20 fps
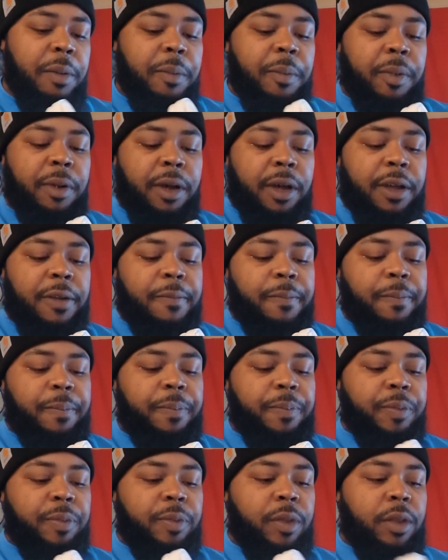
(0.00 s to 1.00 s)
But
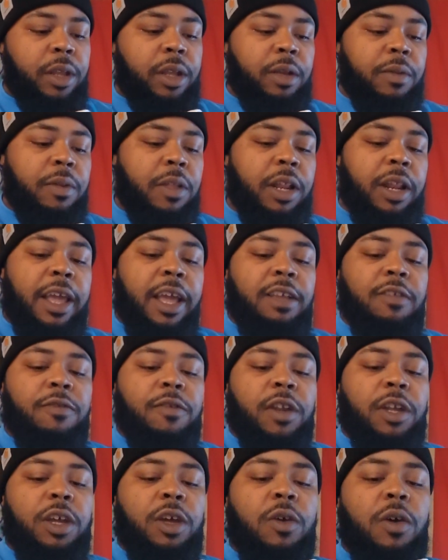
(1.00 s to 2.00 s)
the next
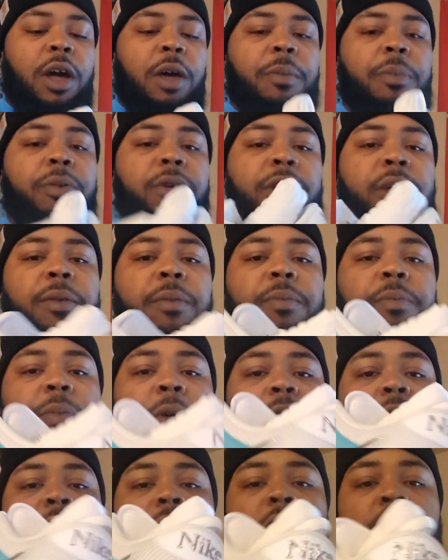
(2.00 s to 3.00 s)
video, I'll put
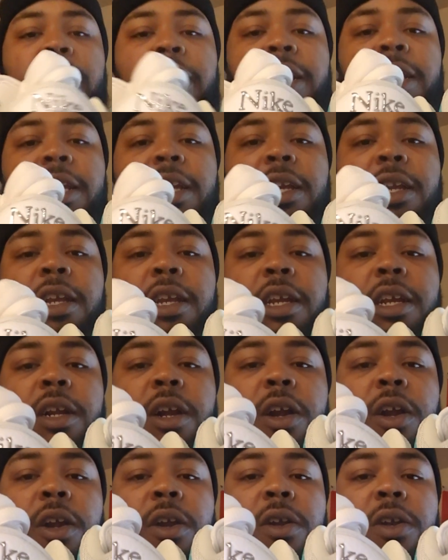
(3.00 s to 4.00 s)
both the laces in
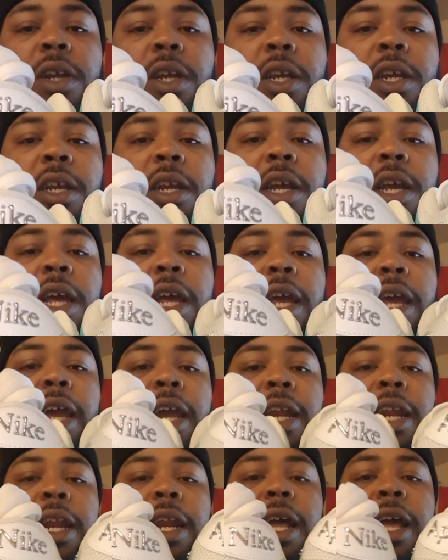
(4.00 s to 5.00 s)
hers,
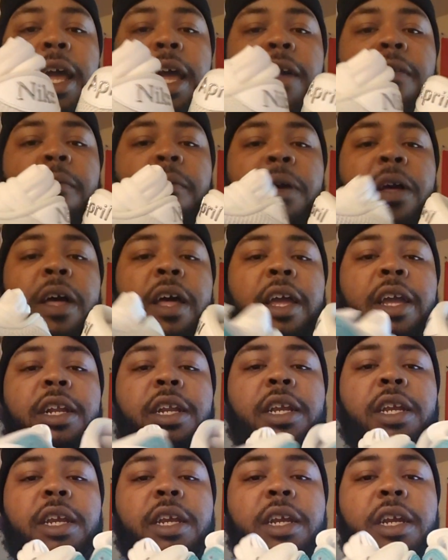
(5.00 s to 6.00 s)
and then I have
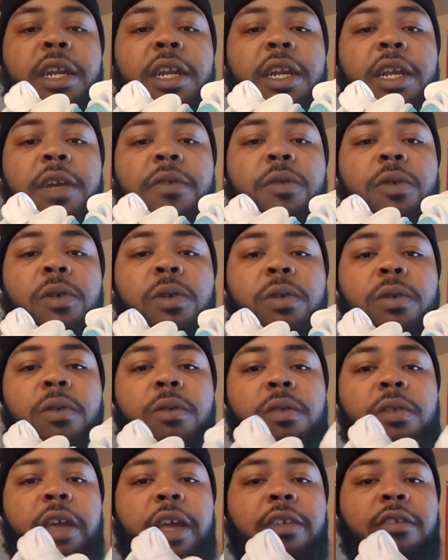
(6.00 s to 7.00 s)
mine's, and then we'll
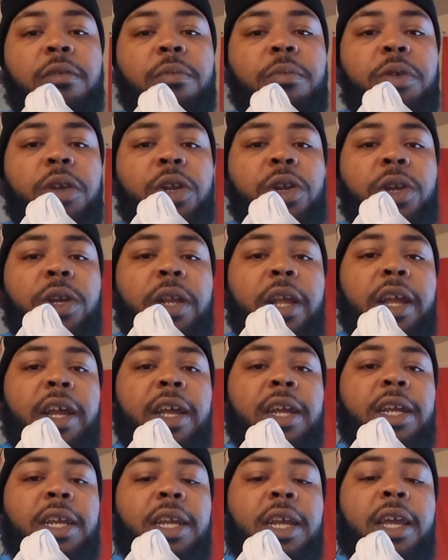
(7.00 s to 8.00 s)
take some pictures like I
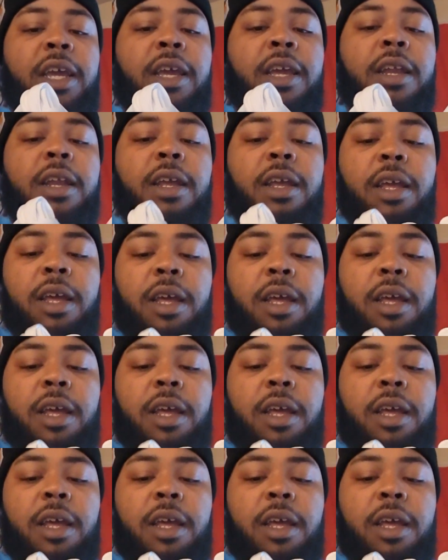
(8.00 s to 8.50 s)
said.